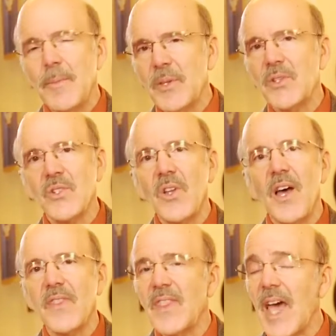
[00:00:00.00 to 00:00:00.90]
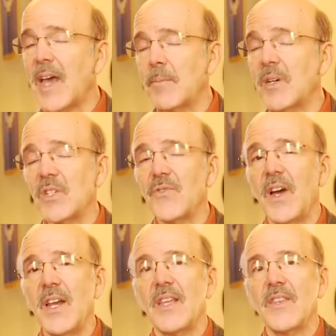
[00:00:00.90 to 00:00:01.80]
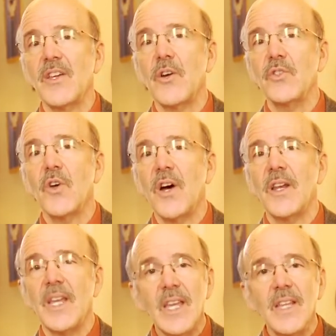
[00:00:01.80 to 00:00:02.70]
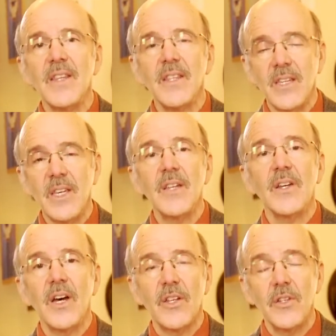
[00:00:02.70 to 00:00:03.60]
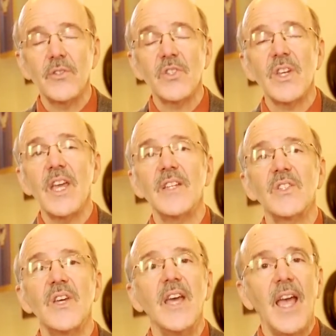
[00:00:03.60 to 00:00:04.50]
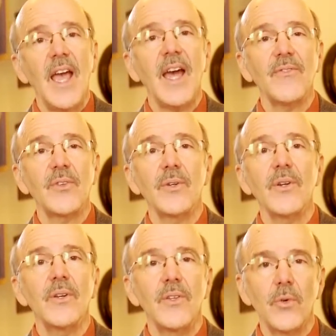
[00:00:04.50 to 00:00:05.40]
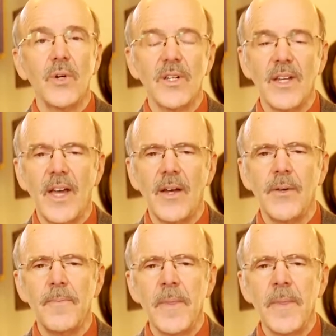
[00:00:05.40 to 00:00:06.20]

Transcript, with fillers: but there's not that much fighting that goes on in the new states after Yorktown.